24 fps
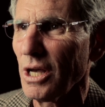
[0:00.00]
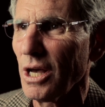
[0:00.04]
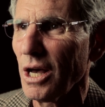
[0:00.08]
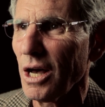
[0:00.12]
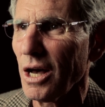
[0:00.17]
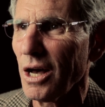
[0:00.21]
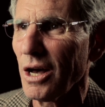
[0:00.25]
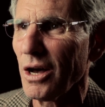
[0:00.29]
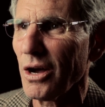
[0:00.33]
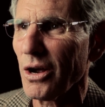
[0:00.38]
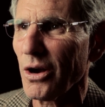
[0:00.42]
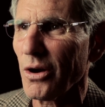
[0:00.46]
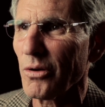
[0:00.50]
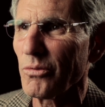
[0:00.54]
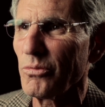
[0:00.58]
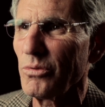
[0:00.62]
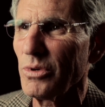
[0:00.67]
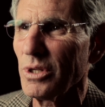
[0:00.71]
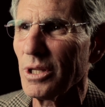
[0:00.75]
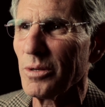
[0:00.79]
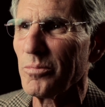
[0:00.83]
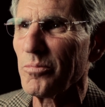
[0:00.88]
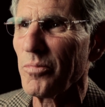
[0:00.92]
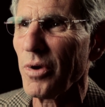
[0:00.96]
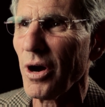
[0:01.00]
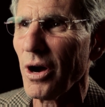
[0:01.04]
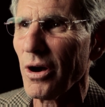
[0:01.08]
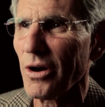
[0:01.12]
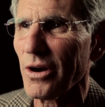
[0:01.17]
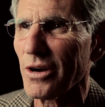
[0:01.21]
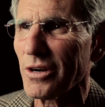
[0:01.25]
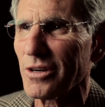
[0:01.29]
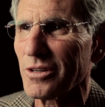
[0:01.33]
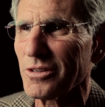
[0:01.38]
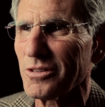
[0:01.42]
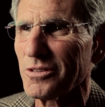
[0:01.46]
are really
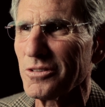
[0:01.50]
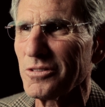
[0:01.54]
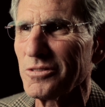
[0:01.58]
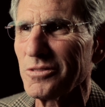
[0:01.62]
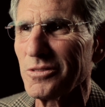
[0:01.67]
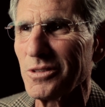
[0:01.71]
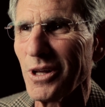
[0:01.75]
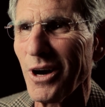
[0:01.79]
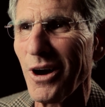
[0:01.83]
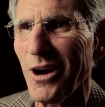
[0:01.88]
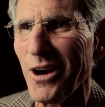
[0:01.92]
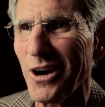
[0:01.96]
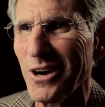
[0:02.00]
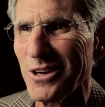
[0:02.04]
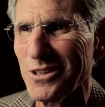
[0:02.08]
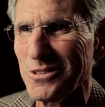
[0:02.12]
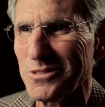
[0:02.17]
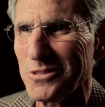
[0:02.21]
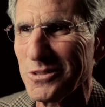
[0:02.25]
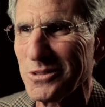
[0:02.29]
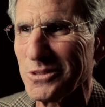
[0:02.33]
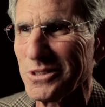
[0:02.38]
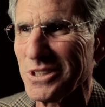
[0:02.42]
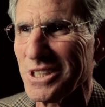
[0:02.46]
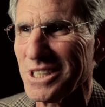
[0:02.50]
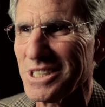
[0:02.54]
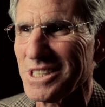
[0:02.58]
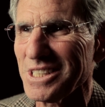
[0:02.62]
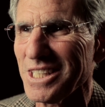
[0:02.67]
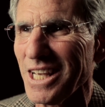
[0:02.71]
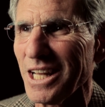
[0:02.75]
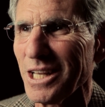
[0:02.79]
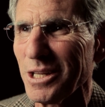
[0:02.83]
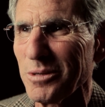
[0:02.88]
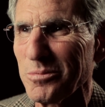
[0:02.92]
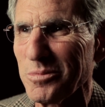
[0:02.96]
part of the heartfulness
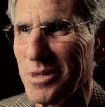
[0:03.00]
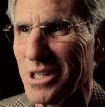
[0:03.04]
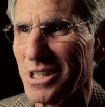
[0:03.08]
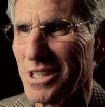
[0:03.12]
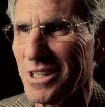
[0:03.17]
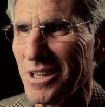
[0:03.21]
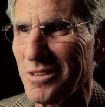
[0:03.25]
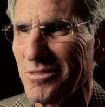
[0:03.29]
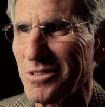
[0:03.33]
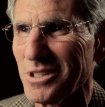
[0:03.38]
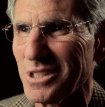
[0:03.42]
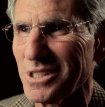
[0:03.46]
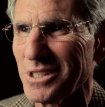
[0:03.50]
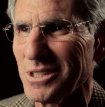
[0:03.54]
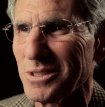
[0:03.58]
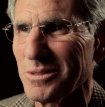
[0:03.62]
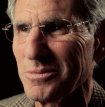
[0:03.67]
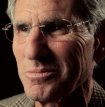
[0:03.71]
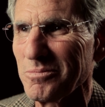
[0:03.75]
element of it.